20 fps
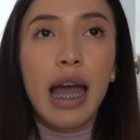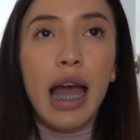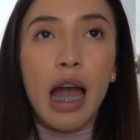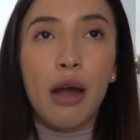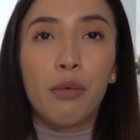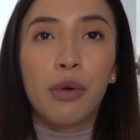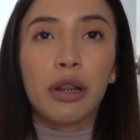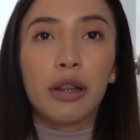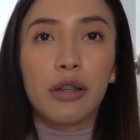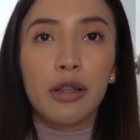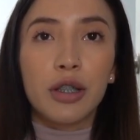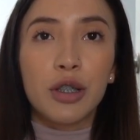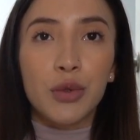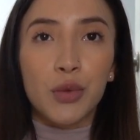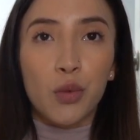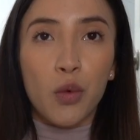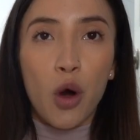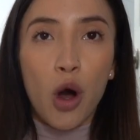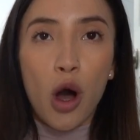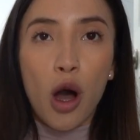and with the
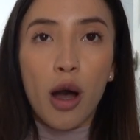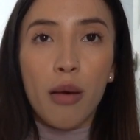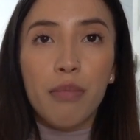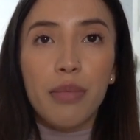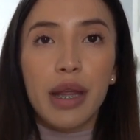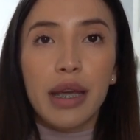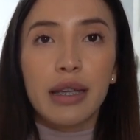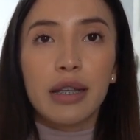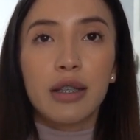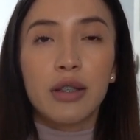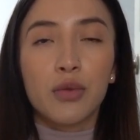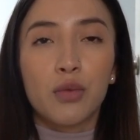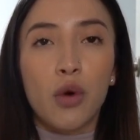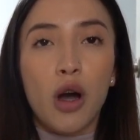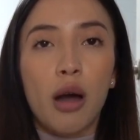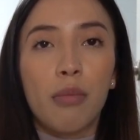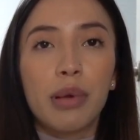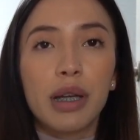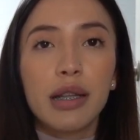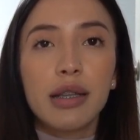swab, they
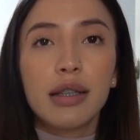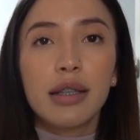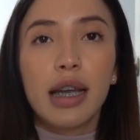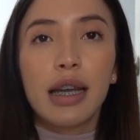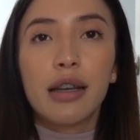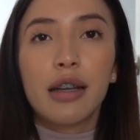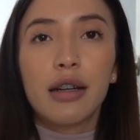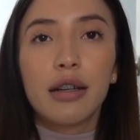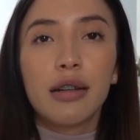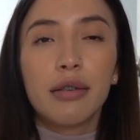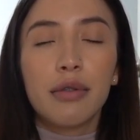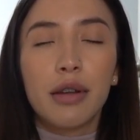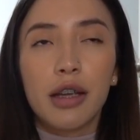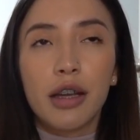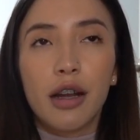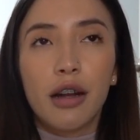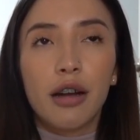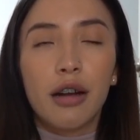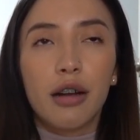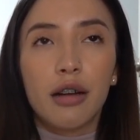swab inside
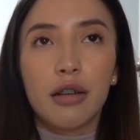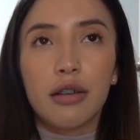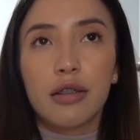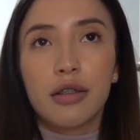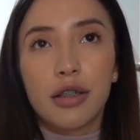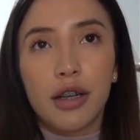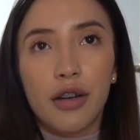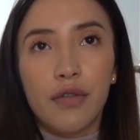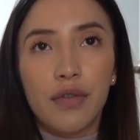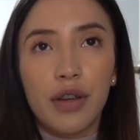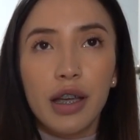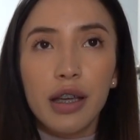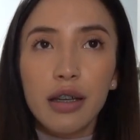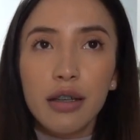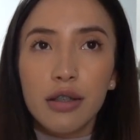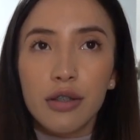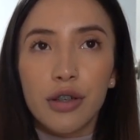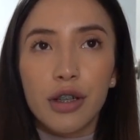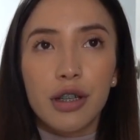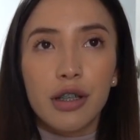your
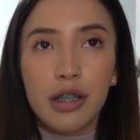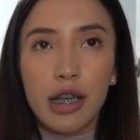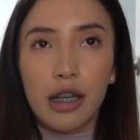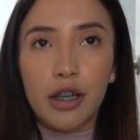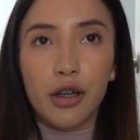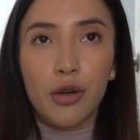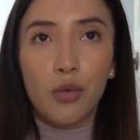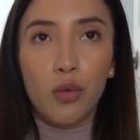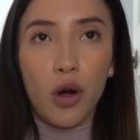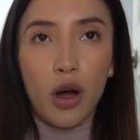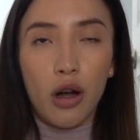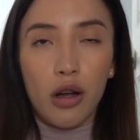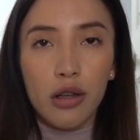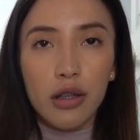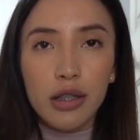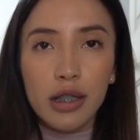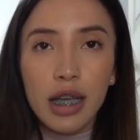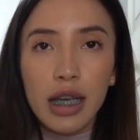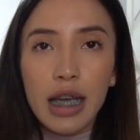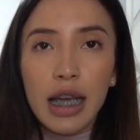cervix or inside your walls,